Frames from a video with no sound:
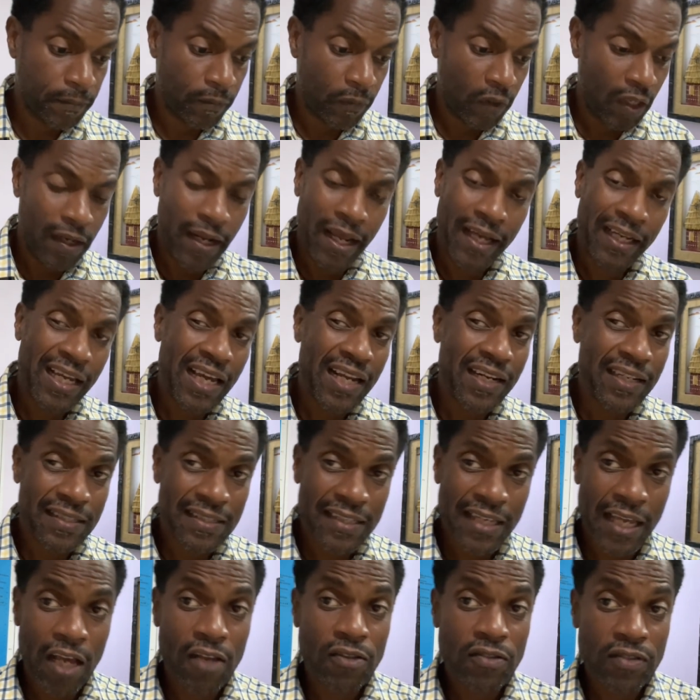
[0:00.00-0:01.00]
That kind of
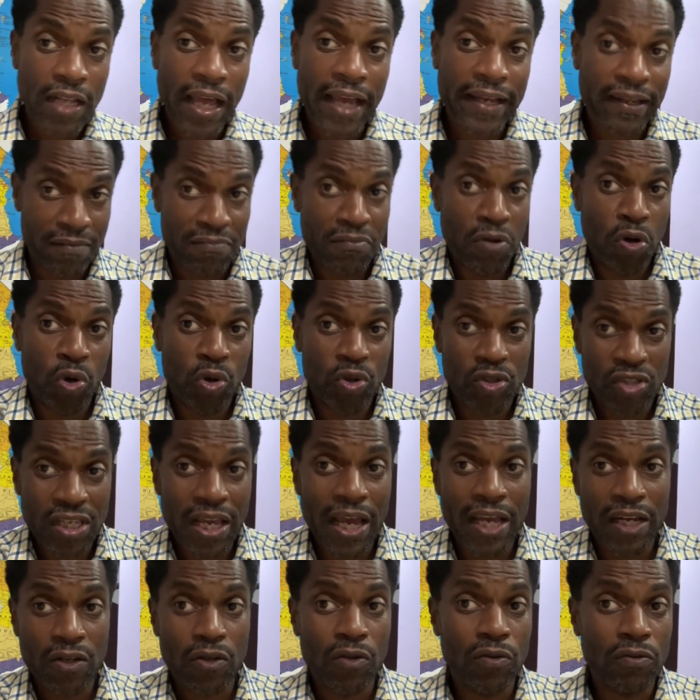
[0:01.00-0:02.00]
sounds like a
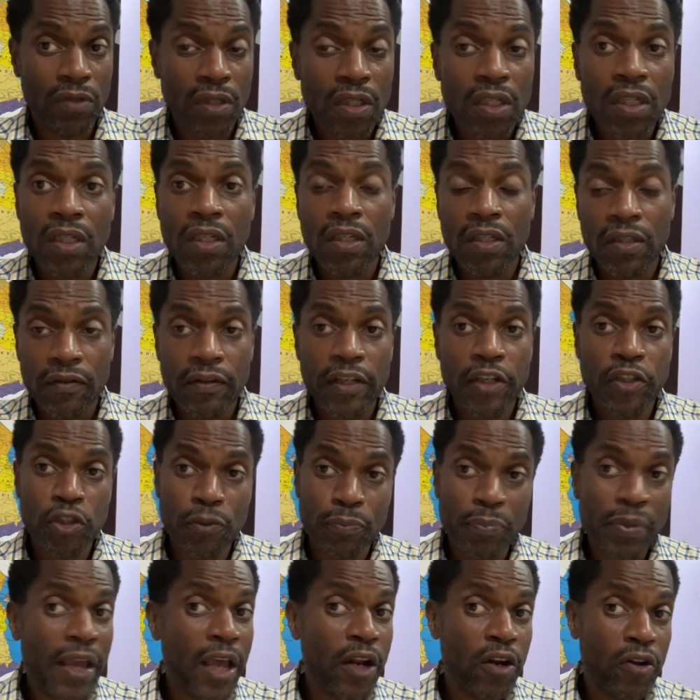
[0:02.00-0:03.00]
motorcycle that you're
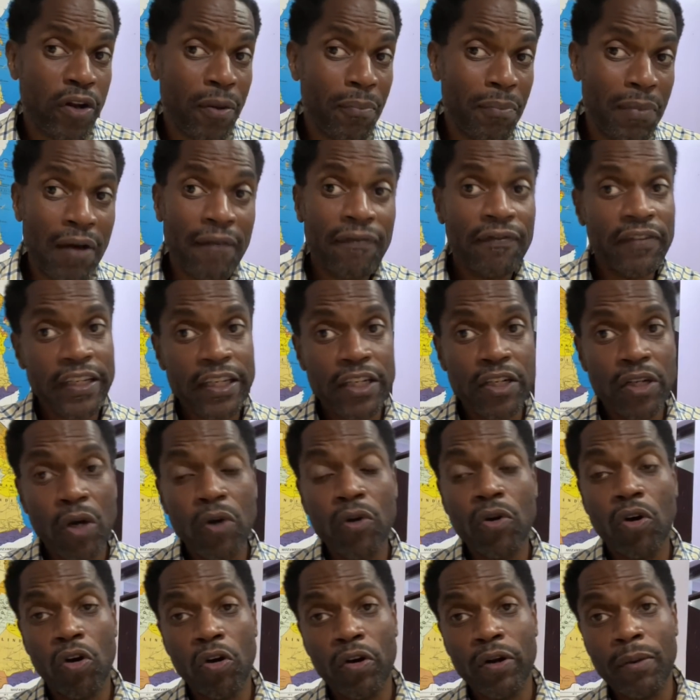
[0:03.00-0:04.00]
paying on a monthly
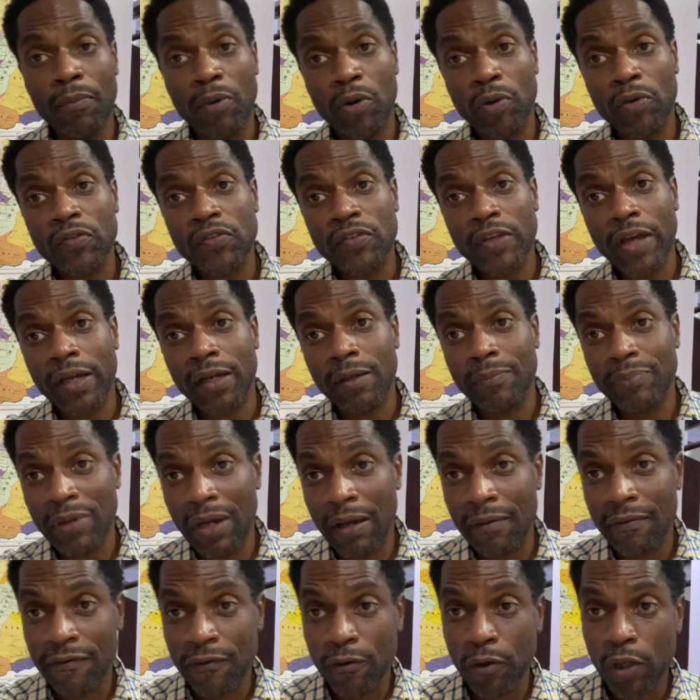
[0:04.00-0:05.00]
note on a motorcycle
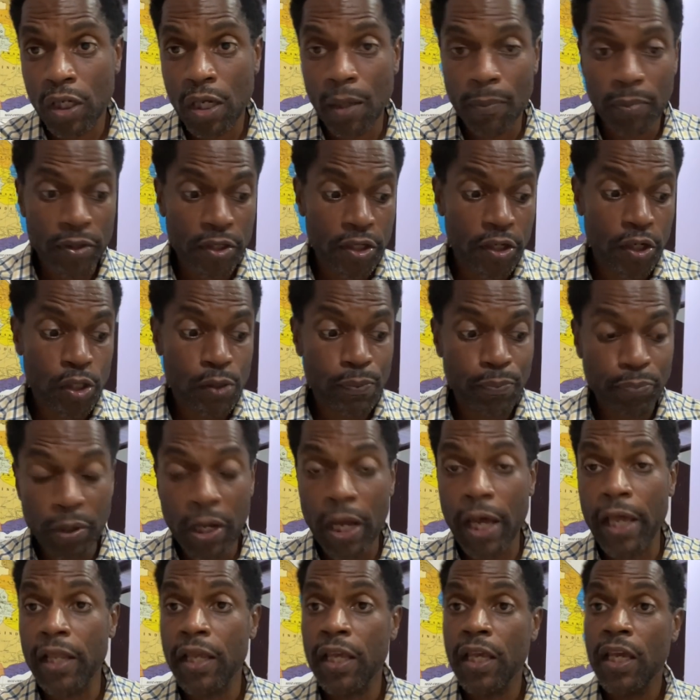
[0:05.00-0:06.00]
probably for a couple of years.
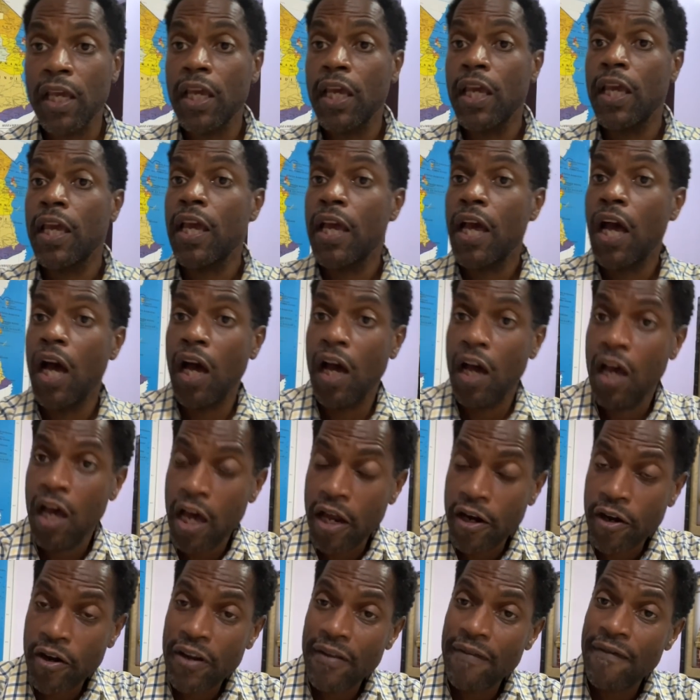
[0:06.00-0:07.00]
But
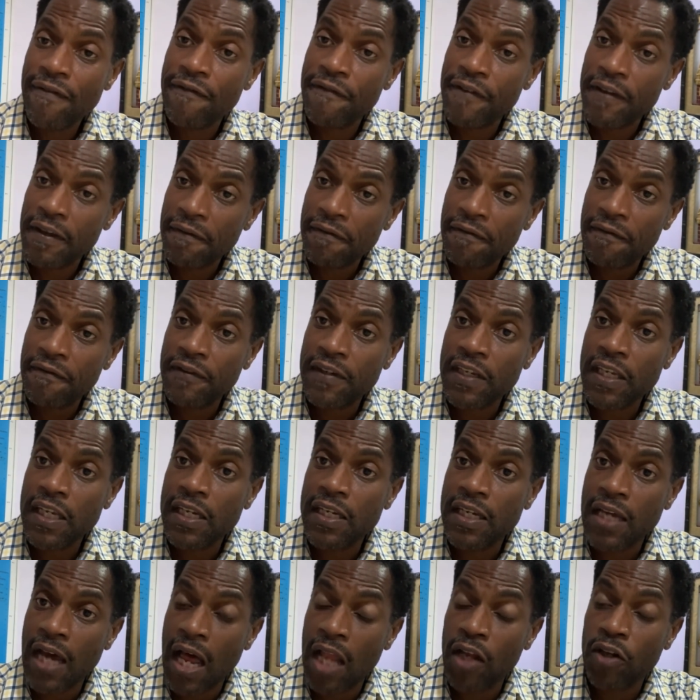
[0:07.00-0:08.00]

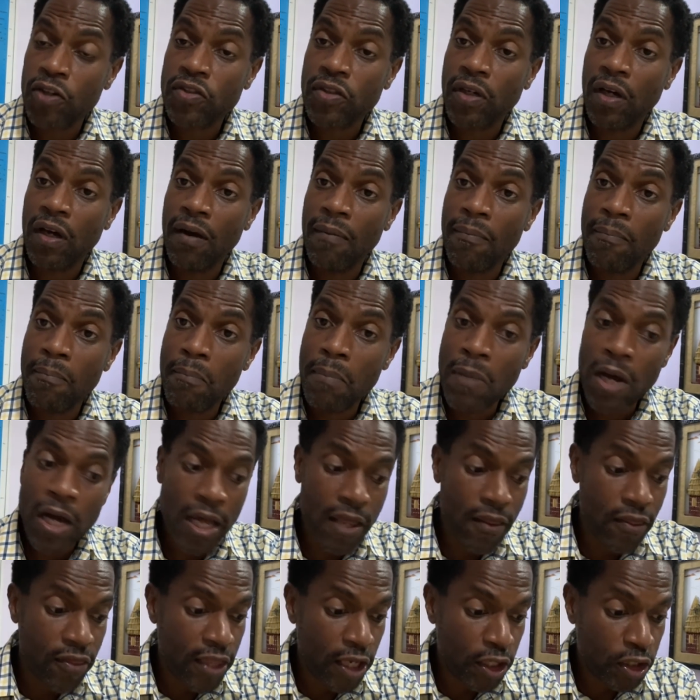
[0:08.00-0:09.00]
$150 a
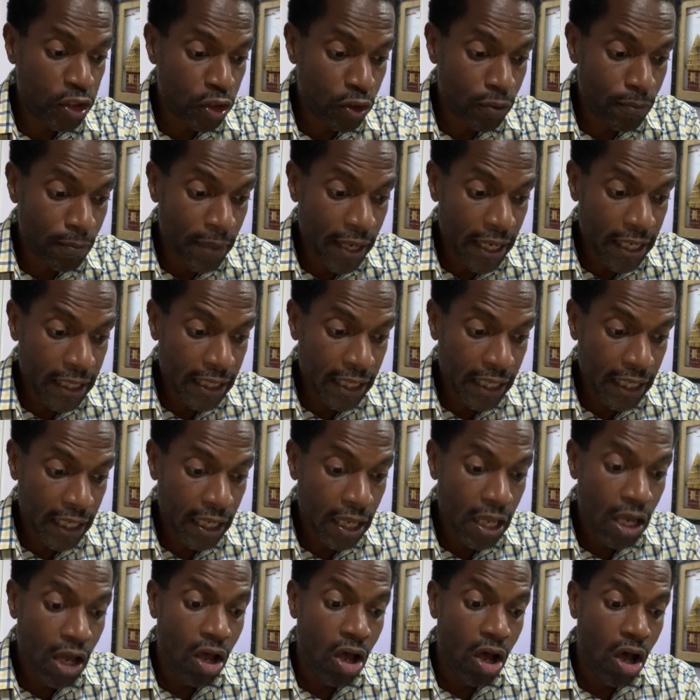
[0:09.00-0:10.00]
month that you're
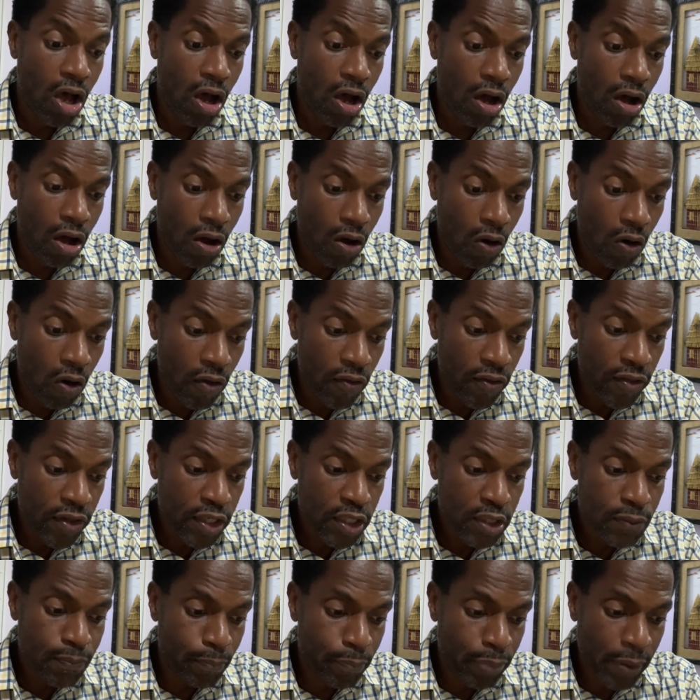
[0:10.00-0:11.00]
making on
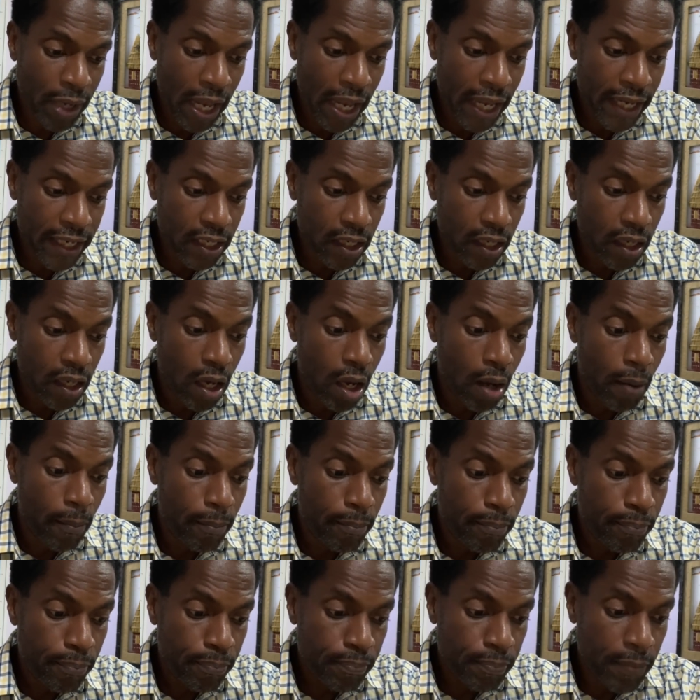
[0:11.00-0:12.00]
this bike
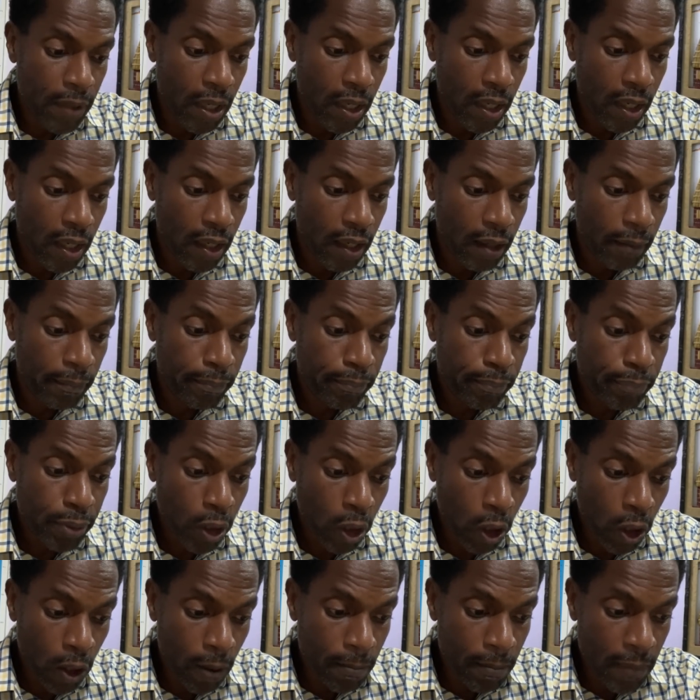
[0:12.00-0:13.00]

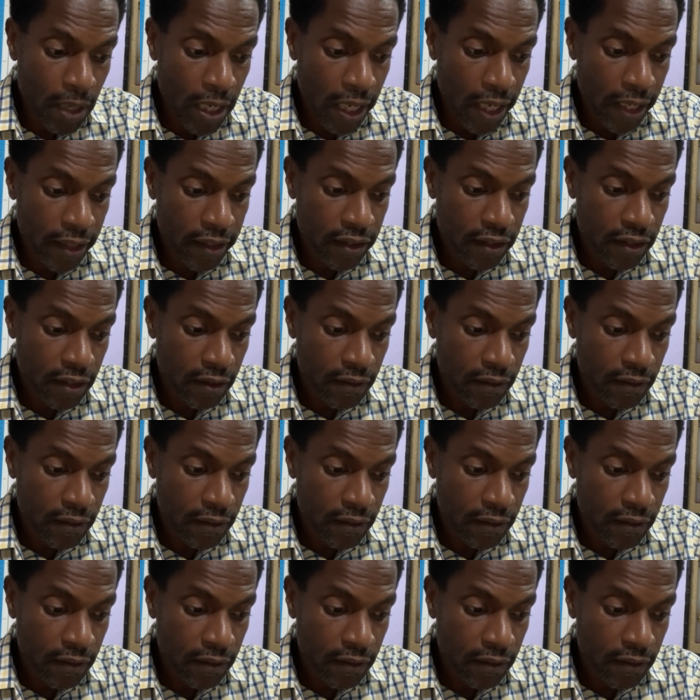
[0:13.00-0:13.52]
per month.